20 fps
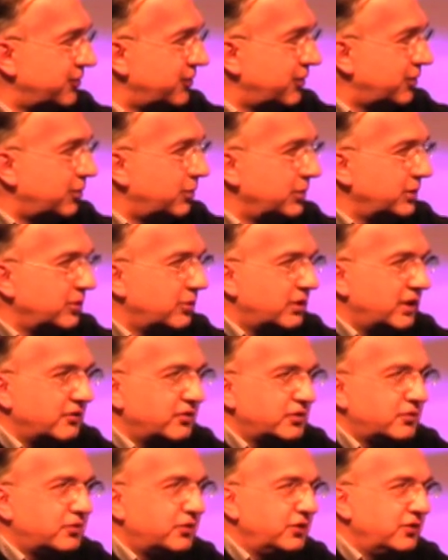So we don't
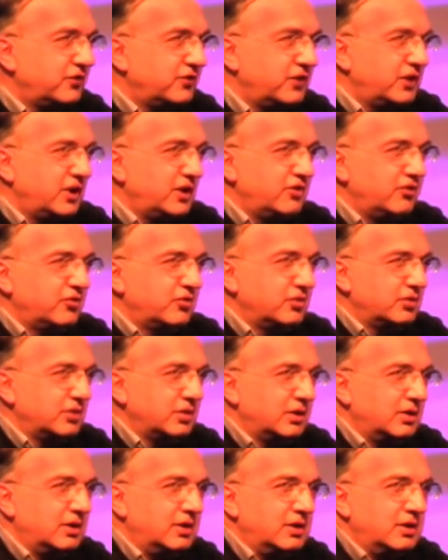have to freeze the engine
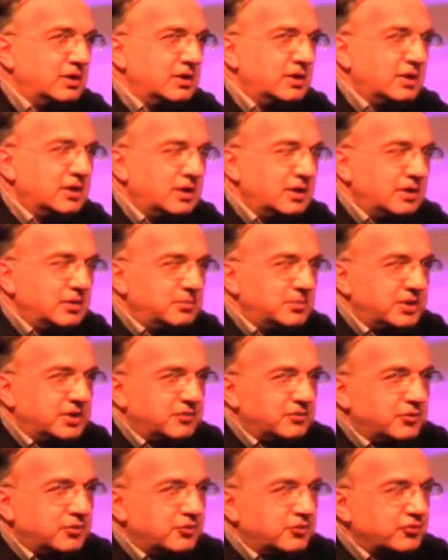for the
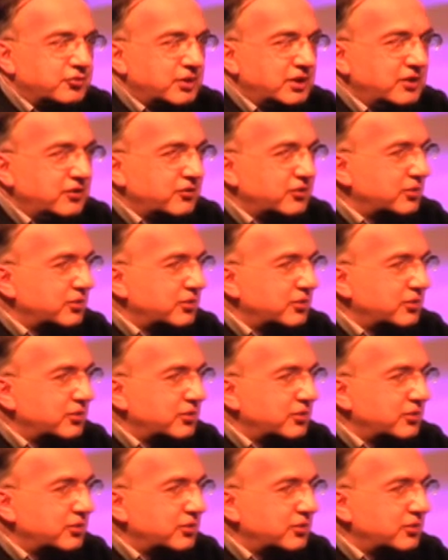first race.